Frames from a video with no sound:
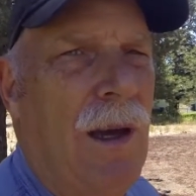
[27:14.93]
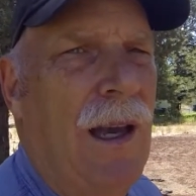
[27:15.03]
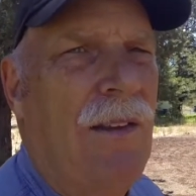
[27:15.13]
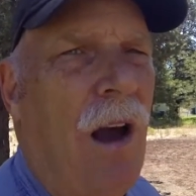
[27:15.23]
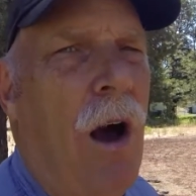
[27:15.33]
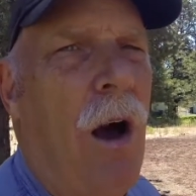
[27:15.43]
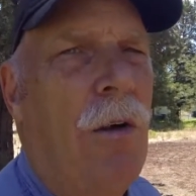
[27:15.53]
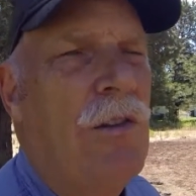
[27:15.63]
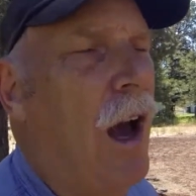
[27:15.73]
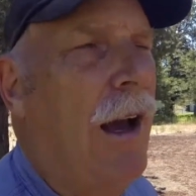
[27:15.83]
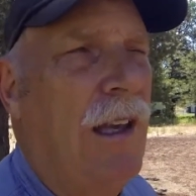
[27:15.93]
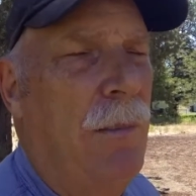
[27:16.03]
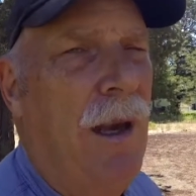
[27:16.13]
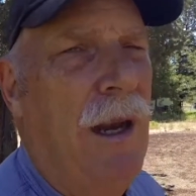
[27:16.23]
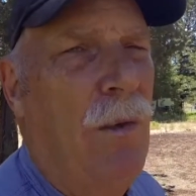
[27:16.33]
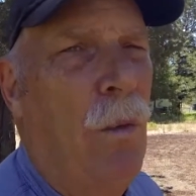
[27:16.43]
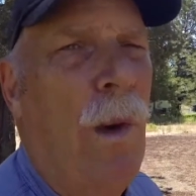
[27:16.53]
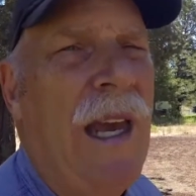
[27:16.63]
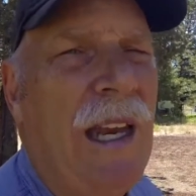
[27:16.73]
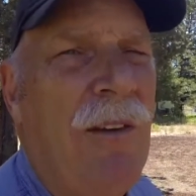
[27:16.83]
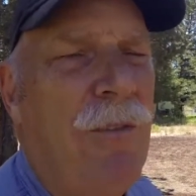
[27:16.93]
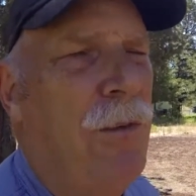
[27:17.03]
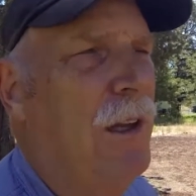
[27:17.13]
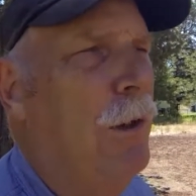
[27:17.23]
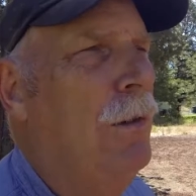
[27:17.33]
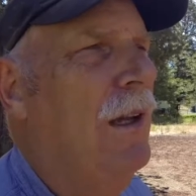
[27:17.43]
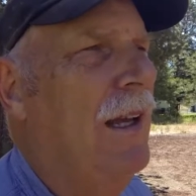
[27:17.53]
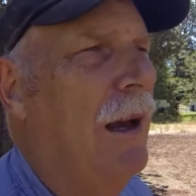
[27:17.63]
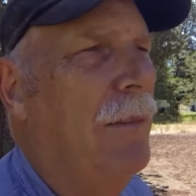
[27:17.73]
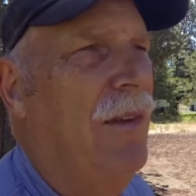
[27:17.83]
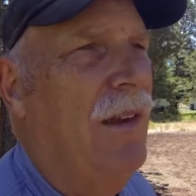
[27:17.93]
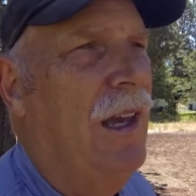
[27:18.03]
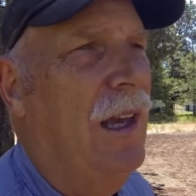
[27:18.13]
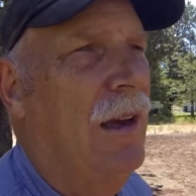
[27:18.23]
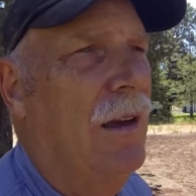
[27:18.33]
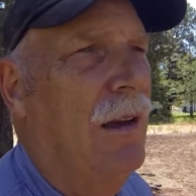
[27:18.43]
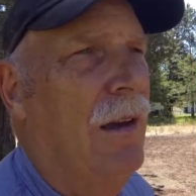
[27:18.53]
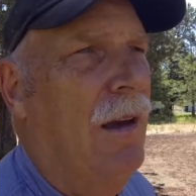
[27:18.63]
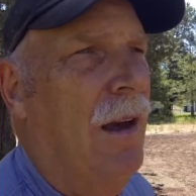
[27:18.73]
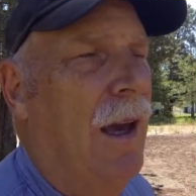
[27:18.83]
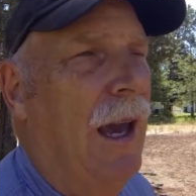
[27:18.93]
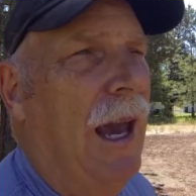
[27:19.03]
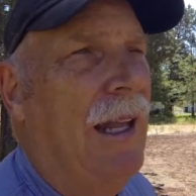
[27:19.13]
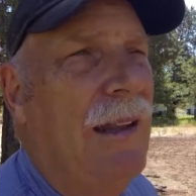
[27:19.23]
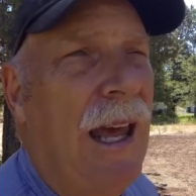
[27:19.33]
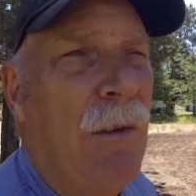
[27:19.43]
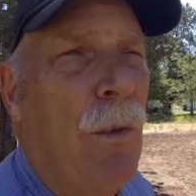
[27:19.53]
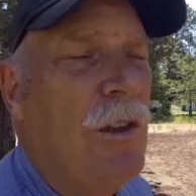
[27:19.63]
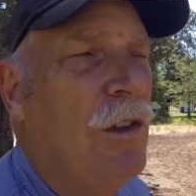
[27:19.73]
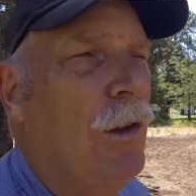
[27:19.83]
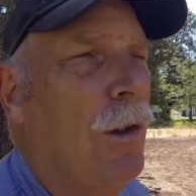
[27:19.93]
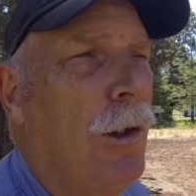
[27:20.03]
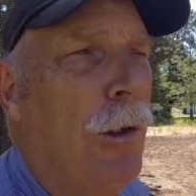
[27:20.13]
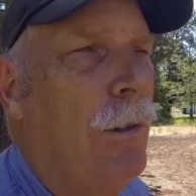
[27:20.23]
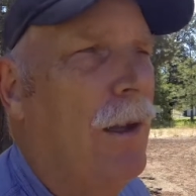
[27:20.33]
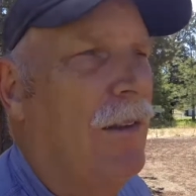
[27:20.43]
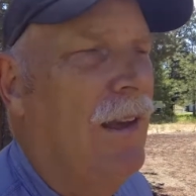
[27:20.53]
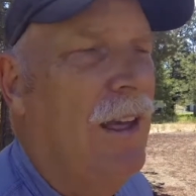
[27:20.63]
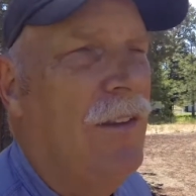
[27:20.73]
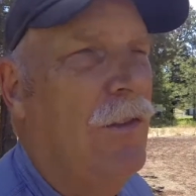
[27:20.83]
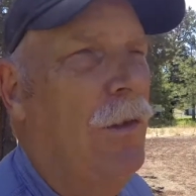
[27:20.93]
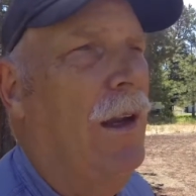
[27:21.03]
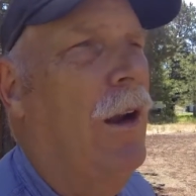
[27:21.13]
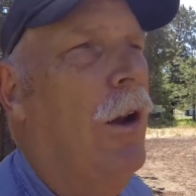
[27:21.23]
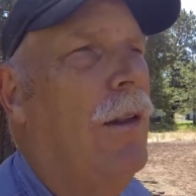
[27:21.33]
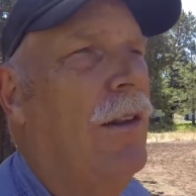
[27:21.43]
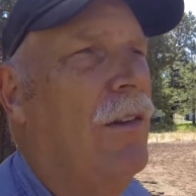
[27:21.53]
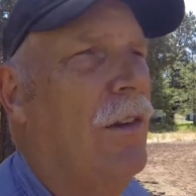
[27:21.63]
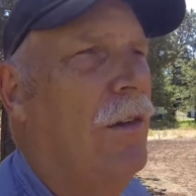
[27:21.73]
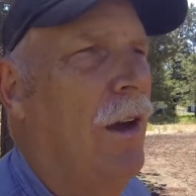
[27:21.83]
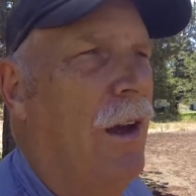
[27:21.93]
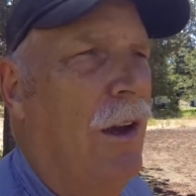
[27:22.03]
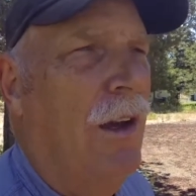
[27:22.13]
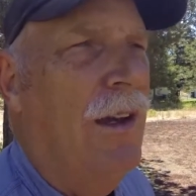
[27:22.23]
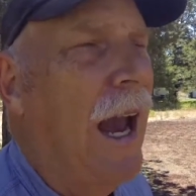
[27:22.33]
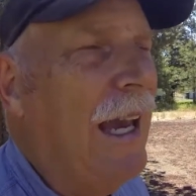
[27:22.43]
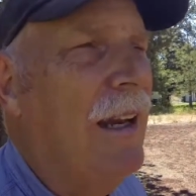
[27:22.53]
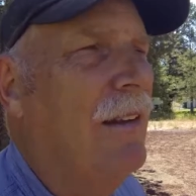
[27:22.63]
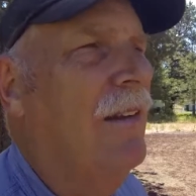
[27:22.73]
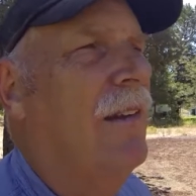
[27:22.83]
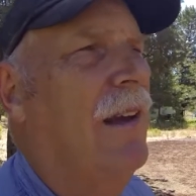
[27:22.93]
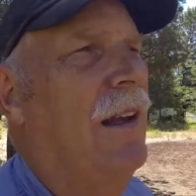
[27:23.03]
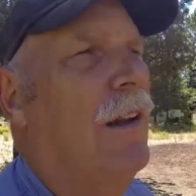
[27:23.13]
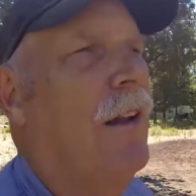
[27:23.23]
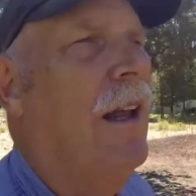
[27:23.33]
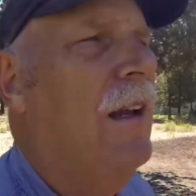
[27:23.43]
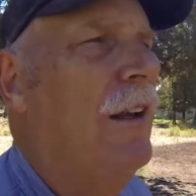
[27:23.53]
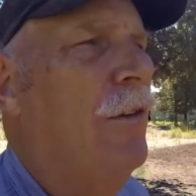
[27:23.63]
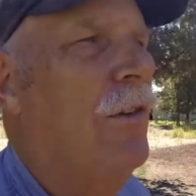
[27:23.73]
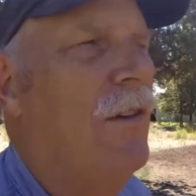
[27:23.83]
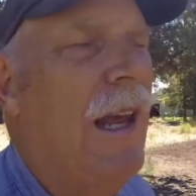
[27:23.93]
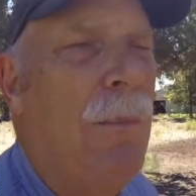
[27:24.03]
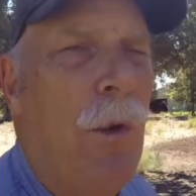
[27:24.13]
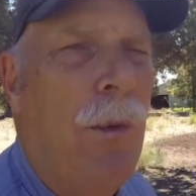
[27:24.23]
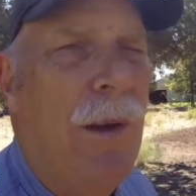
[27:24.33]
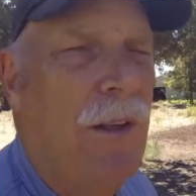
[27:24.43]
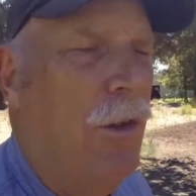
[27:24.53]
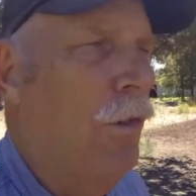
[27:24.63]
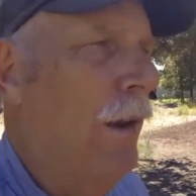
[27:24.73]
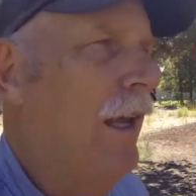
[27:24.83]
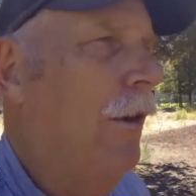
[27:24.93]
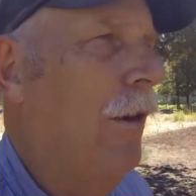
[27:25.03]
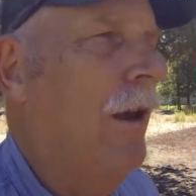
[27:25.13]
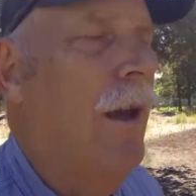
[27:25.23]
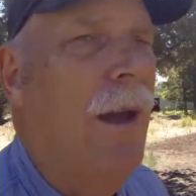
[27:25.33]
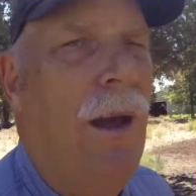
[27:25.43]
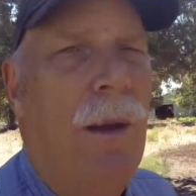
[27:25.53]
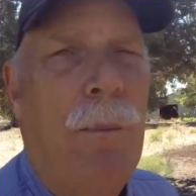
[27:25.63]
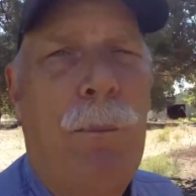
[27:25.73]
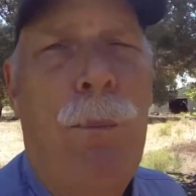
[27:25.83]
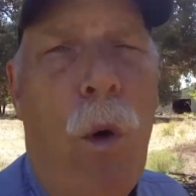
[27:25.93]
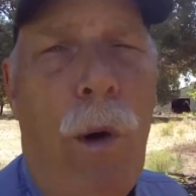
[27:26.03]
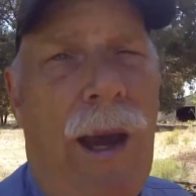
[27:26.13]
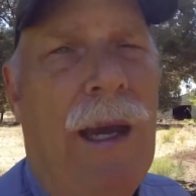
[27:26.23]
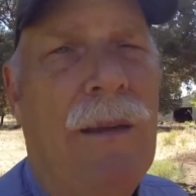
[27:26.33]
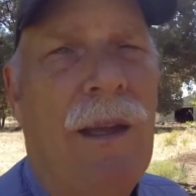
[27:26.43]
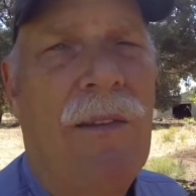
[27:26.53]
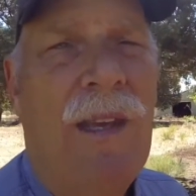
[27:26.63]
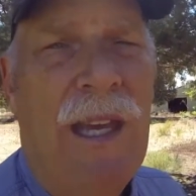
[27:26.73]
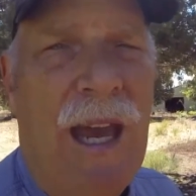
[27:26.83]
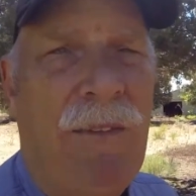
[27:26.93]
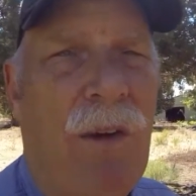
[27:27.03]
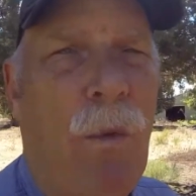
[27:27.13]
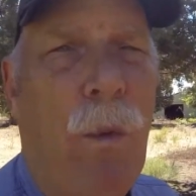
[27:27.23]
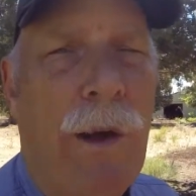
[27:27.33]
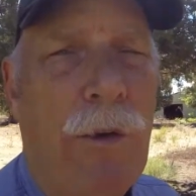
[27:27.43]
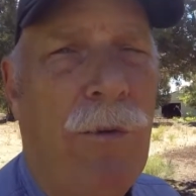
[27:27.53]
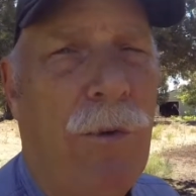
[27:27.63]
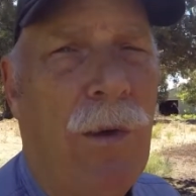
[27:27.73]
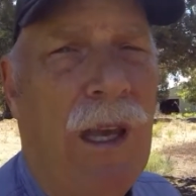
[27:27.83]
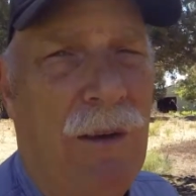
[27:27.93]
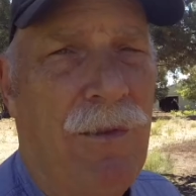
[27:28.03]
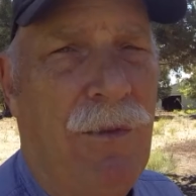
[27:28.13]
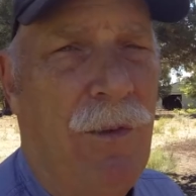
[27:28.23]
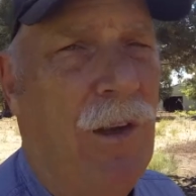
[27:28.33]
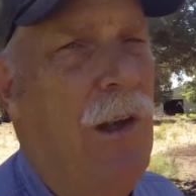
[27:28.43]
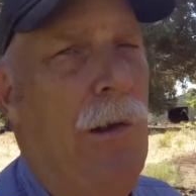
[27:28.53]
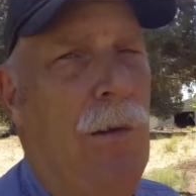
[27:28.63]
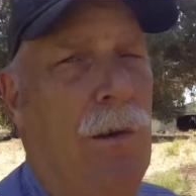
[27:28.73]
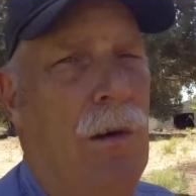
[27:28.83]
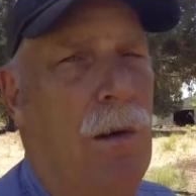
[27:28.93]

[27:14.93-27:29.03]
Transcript: It's all documented, waiting for you to come see. And then once you learn this history and all this guidance and understand more about the Creator, boy, does He have a wonderful gift for you.